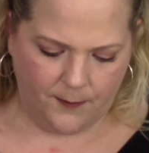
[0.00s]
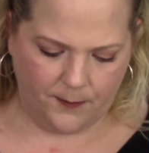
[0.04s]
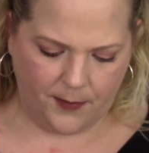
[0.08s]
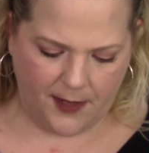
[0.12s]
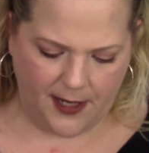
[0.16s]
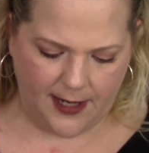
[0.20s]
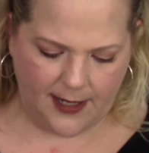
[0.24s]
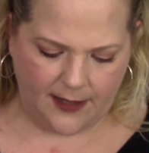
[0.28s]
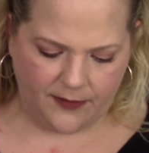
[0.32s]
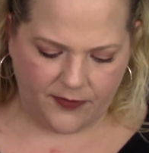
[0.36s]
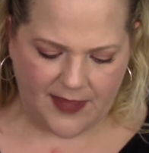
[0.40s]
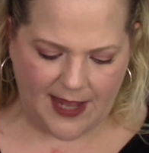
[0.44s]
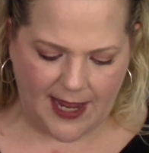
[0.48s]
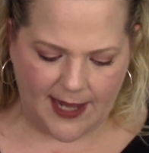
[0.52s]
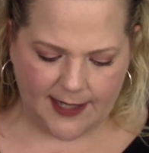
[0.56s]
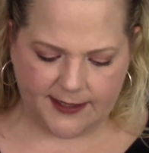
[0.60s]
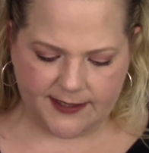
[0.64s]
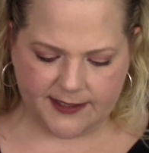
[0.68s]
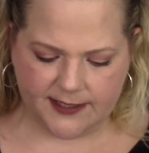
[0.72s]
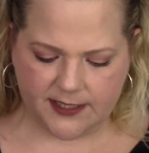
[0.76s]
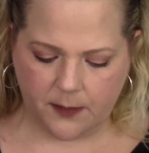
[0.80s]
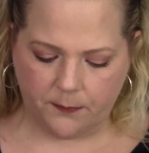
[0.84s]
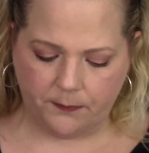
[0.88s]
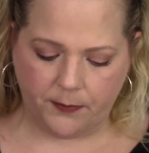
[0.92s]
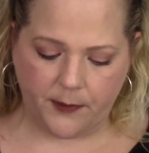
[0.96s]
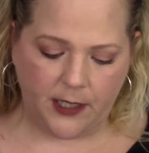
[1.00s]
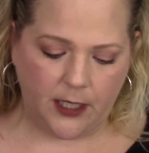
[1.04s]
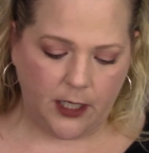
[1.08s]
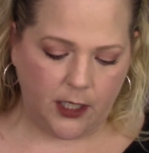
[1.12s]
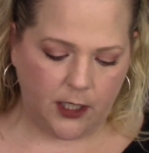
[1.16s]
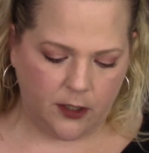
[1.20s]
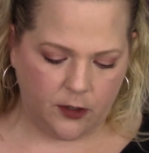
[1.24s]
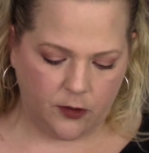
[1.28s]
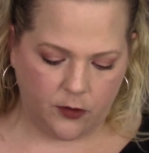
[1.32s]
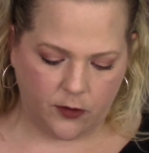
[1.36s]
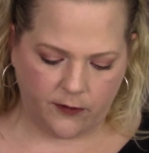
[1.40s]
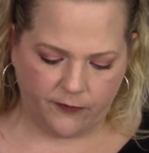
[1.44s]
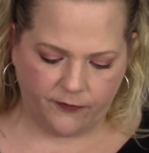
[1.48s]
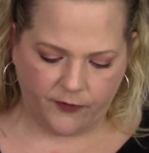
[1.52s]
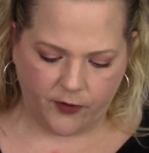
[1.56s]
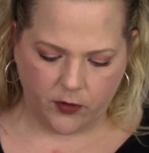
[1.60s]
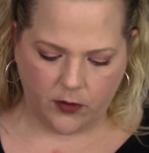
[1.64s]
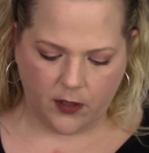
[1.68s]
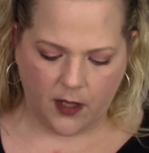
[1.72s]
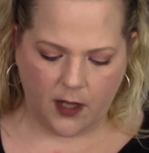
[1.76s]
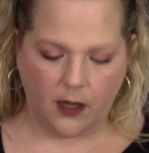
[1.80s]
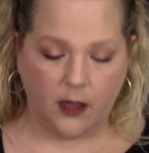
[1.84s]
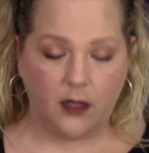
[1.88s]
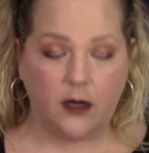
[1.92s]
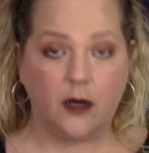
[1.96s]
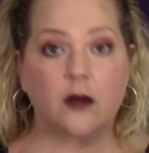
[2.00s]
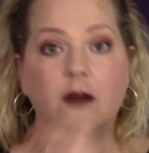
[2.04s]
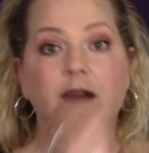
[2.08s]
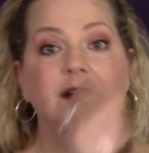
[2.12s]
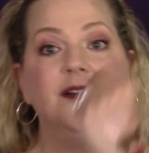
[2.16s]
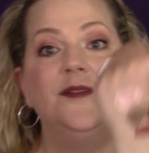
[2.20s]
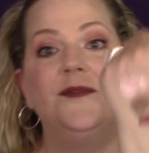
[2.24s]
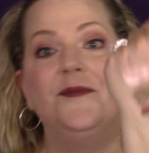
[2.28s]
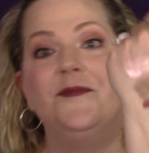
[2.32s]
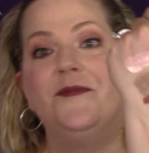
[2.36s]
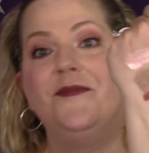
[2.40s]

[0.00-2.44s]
But that is a beautiful color.